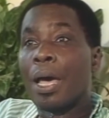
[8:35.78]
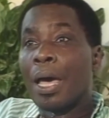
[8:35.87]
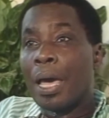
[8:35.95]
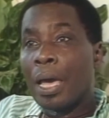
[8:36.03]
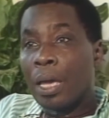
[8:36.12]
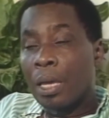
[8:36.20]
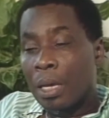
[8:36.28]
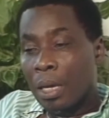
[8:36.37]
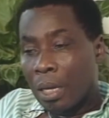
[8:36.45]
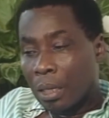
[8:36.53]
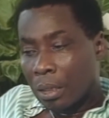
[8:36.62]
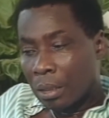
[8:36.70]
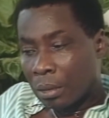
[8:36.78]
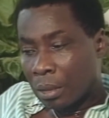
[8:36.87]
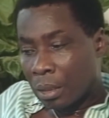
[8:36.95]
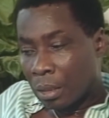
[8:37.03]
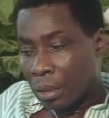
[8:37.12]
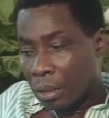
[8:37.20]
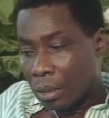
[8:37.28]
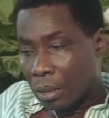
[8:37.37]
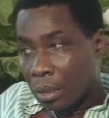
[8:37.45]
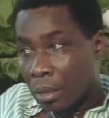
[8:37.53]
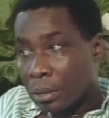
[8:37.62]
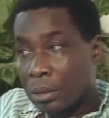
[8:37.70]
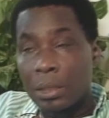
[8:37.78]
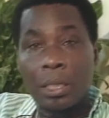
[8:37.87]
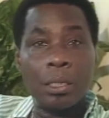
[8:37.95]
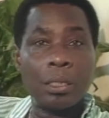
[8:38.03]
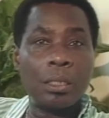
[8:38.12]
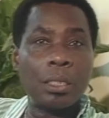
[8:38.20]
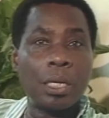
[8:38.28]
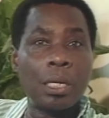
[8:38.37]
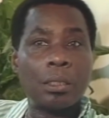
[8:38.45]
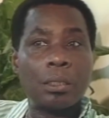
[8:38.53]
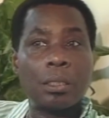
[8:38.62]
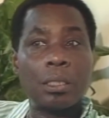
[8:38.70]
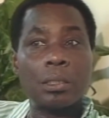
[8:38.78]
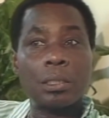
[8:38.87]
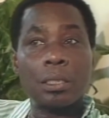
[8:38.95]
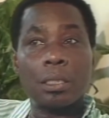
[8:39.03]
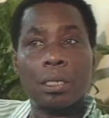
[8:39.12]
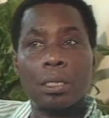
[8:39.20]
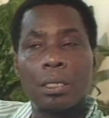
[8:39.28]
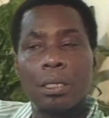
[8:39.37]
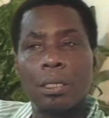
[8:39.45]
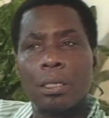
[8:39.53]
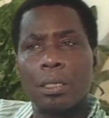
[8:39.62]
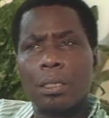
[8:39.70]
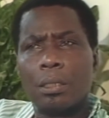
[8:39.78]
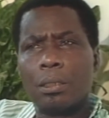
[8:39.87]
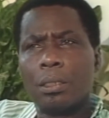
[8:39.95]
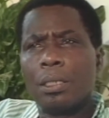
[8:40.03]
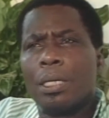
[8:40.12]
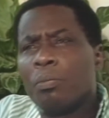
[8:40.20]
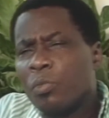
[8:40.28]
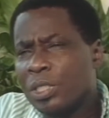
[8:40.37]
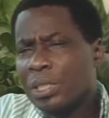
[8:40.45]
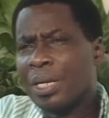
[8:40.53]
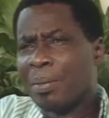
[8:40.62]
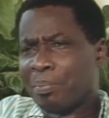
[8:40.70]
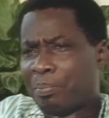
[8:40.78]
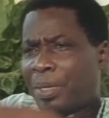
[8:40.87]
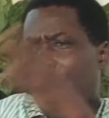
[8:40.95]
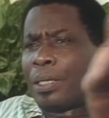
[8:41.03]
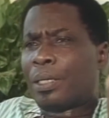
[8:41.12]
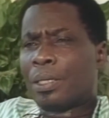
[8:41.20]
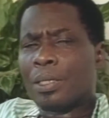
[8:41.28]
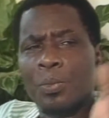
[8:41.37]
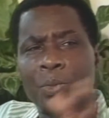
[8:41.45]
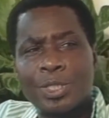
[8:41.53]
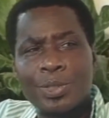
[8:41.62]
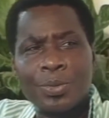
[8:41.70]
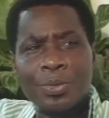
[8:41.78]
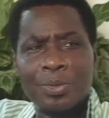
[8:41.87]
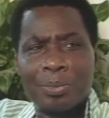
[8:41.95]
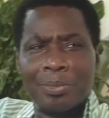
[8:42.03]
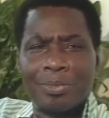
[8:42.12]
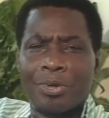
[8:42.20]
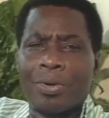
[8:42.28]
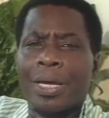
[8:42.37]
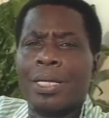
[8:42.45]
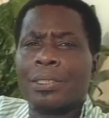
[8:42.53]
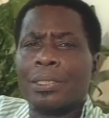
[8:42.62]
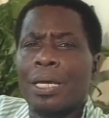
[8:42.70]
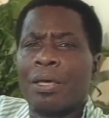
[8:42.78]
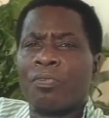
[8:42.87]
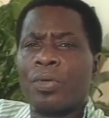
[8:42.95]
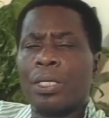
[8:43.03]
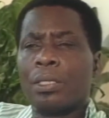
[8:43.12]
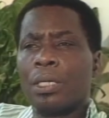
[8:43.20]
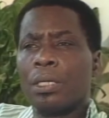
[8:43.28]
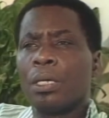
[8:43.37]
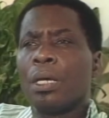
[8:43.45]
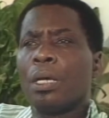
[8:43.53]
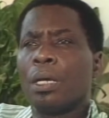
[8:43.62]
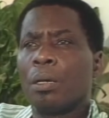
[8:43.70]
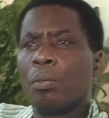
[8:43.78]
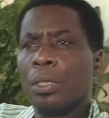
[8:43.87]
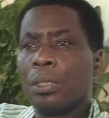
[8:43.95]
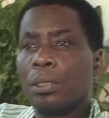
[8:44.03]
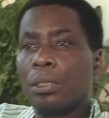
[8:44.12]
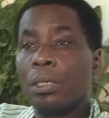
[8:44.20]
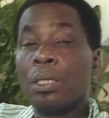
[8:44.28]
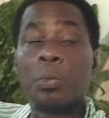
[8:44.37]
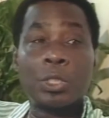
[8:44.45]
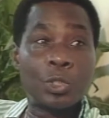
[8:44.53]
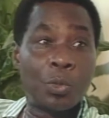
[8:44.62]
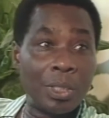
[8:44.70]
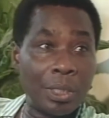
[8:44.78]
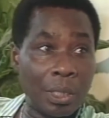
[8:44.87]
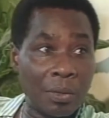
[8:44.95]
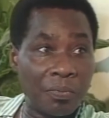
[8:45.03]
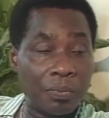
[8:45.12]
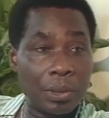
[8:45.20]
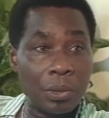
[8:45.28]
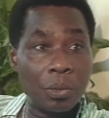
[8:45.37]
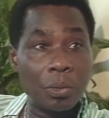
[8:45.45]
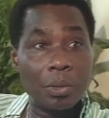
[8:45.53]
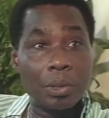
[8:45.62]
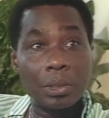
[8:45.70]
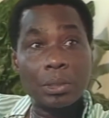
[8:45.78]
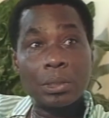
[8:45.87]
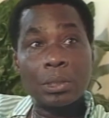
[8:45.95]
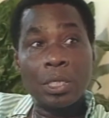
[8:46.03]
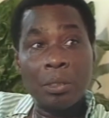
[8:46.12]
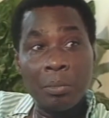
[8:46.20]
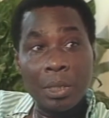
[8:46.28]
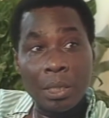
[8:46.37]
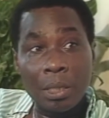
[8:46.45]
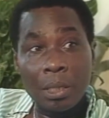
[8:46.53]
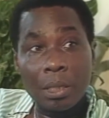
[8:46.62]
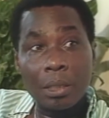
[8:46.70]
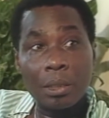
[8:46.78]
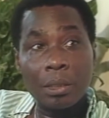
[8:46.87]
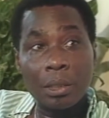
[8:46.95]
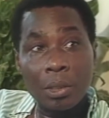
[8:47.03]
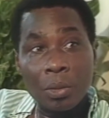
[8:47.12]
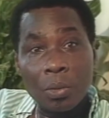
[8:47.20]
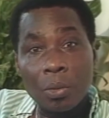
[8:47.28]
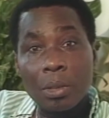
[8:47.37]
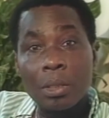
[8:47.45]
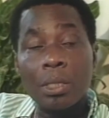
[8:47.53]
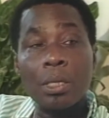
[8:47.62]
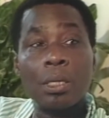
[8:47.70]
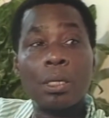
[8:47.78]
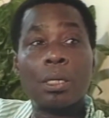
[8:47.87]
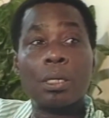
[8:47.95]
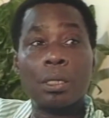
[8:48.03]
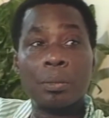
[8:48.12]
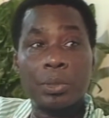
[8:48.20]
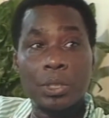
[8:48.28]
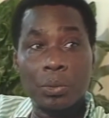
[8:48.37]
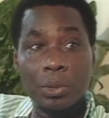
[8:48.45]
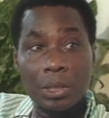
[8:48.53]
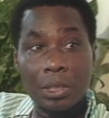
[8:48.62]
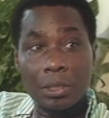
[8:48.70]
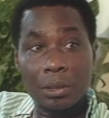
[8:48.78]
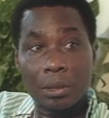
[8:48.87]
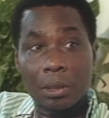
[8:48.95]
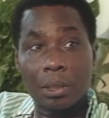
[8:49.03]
I did a stint at Kitchener. It wasn't a big hit, it was no grand affair thing, but it was good enough to see me through the calypso season.